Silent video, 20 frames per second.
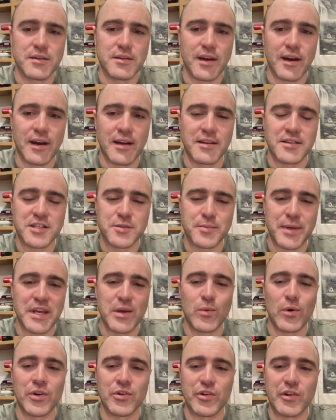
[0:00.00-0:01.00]
And it does make you
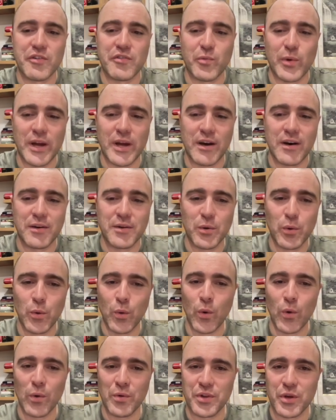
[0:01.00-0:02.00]
wonder if we aren't
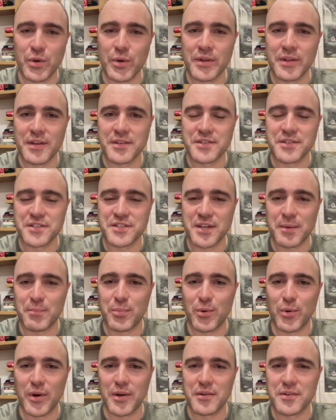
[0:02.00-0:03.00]
all doing this at some
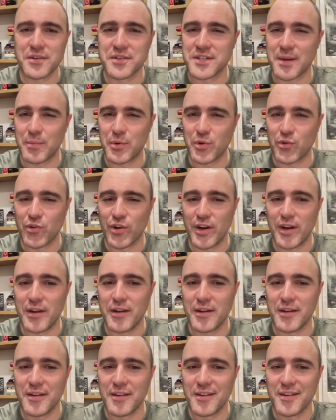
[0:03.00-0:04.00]
point, to some degree,